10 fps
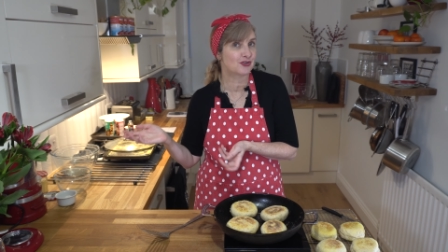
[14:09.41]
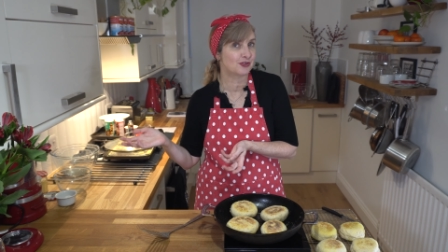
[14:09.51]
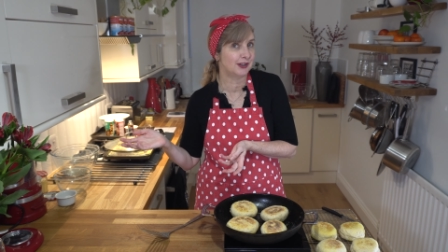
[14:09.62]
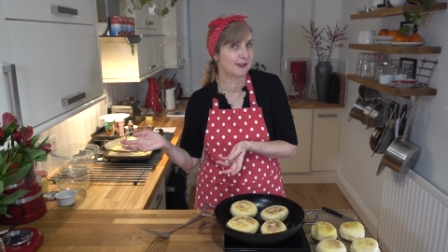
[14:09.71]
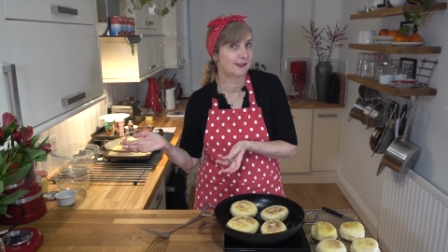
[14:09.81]

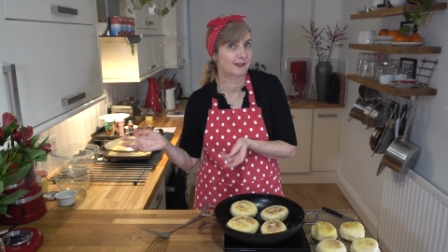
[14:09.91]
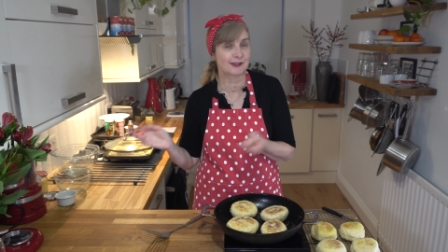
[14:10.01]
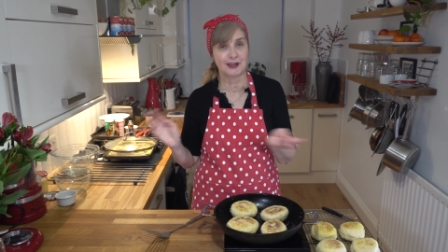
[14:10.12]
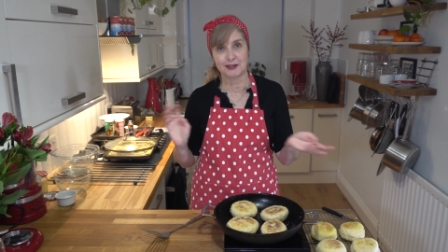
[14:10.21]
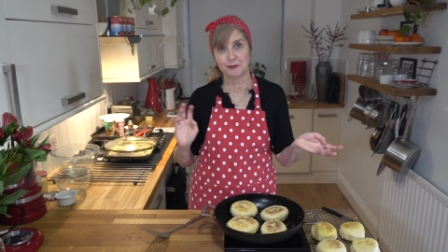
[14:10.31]
treats
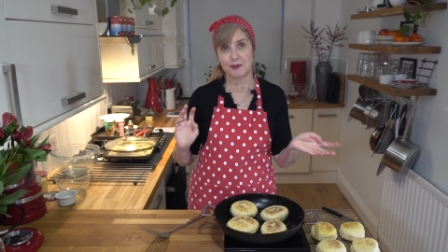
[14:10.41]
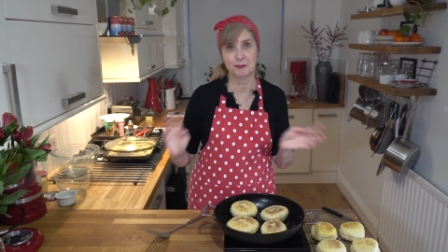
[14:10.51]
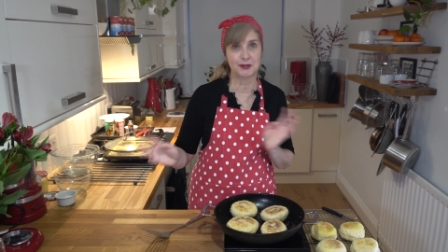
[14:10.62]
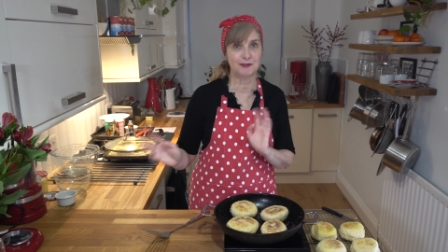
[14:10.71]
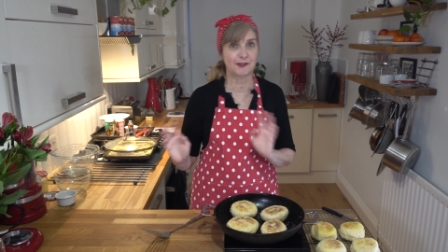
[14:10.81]
kind of with a
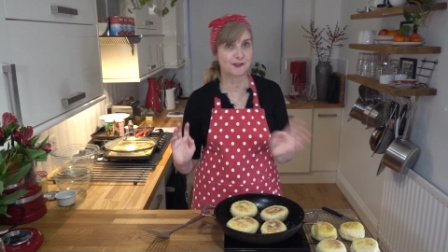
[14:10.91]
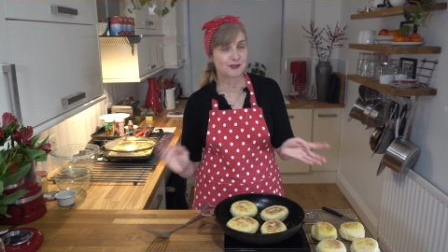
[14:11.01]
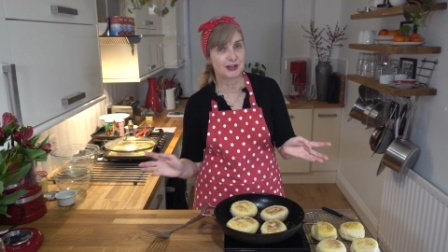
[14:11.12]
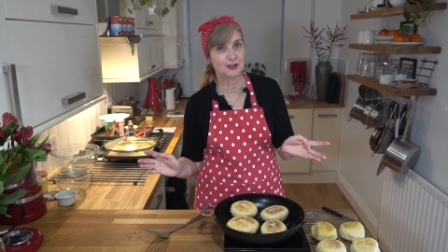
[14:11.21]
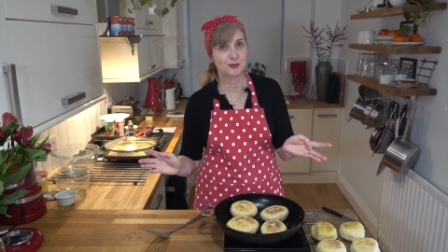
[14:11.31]
bit of an
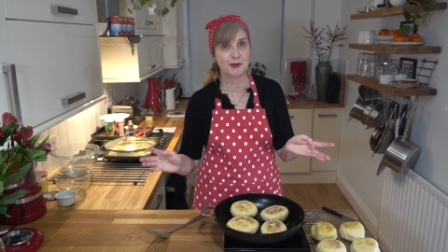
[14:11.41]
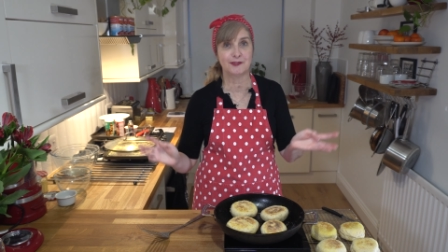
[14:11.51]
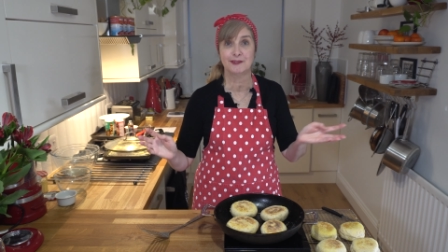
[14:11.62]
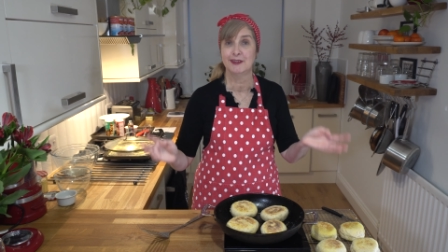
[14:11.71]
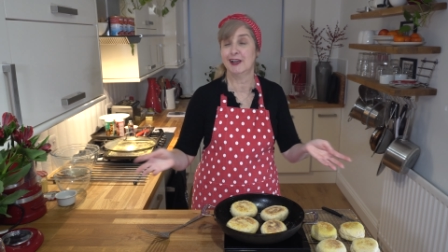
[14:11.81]
Australian twist,
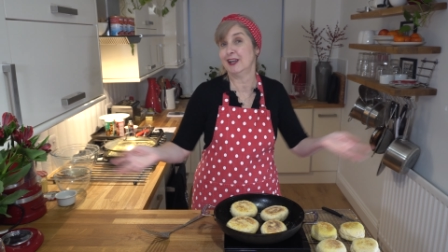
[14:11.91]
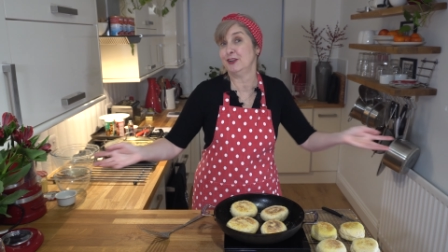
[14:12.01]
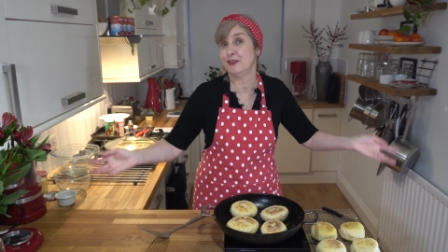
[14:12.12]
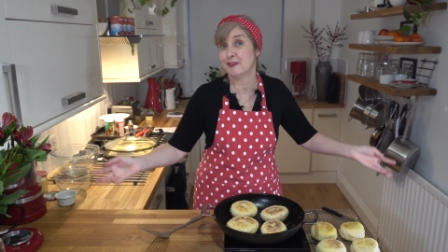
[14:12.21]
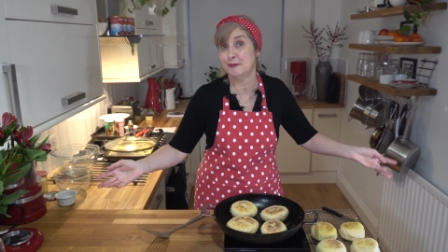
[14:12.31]
and I
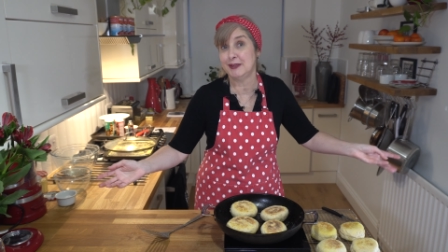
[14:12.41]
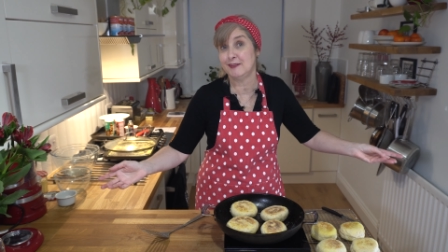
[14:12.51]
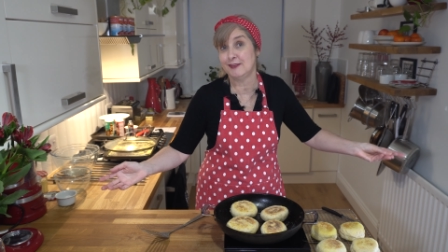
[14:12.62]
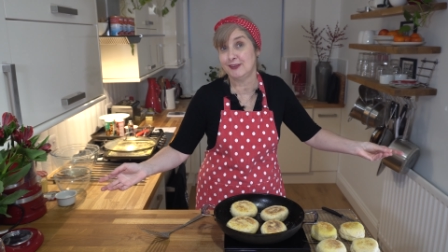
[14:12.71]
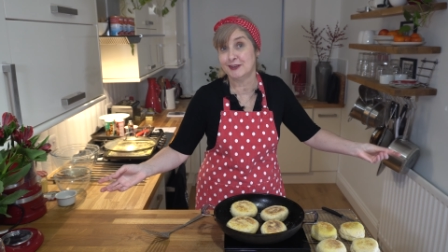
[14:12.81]
do some
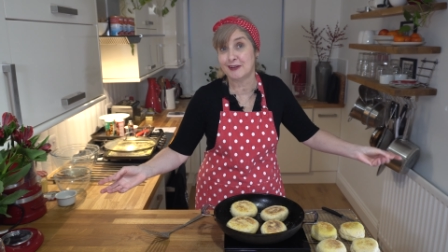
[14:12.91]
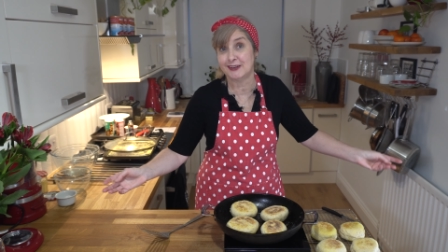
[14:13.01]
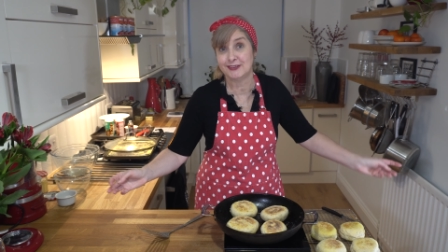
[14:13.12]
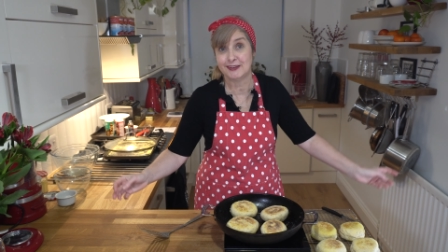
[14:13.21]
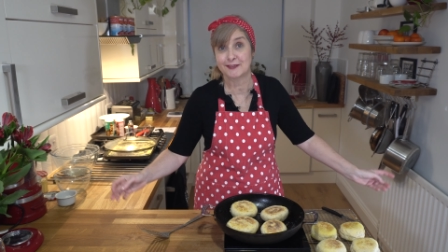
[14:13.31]
easy dinner
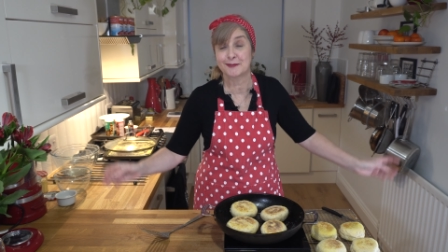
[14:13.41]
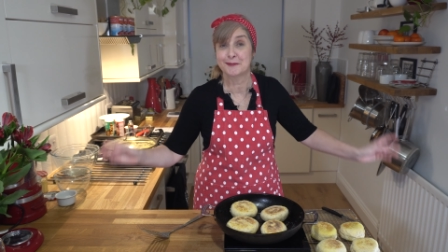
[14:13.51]
ideas.